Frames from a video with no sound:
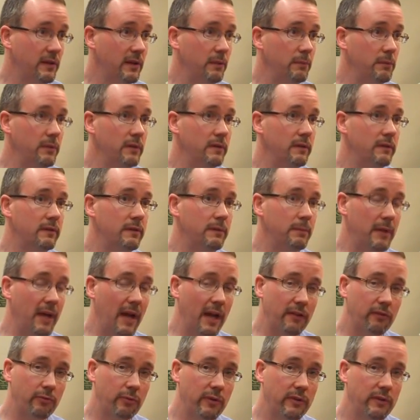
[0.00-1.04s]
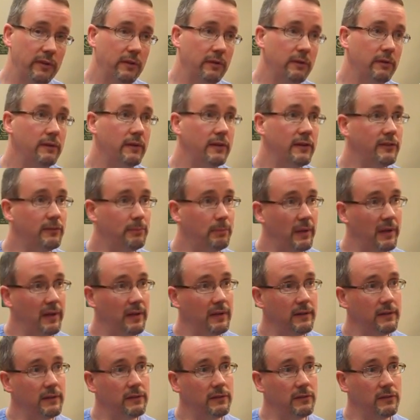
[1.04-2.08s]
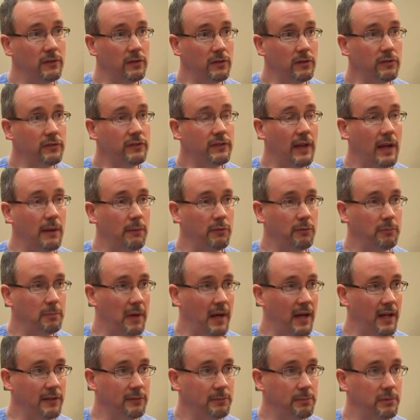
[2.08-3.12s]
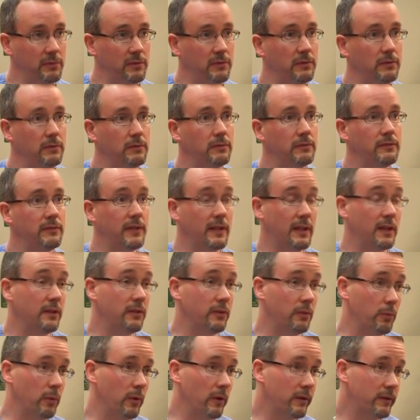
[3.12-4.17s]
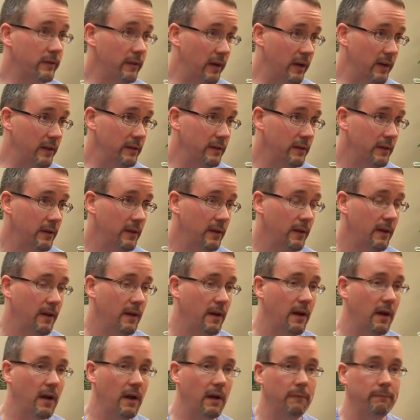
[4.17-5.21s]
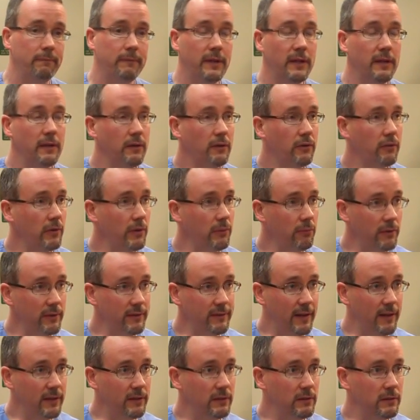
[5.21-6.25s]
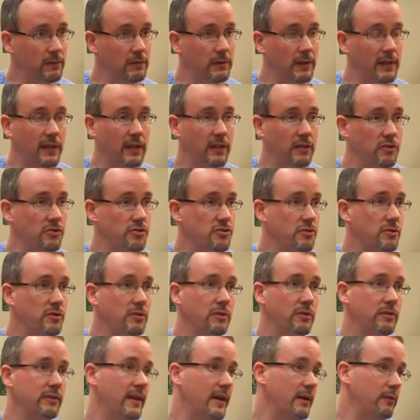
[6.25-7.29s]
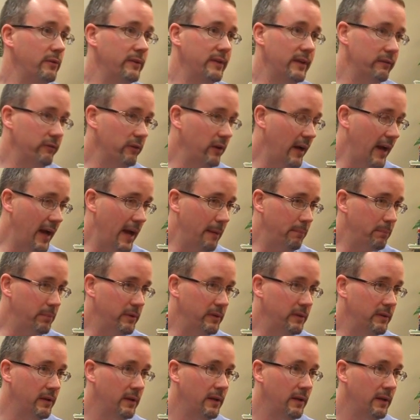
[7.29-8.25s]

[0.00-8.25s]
I mean, to be honest with you, they spend as little time as possible to get the work done. Here at Greenwood Dental, I can assure you that would never happen.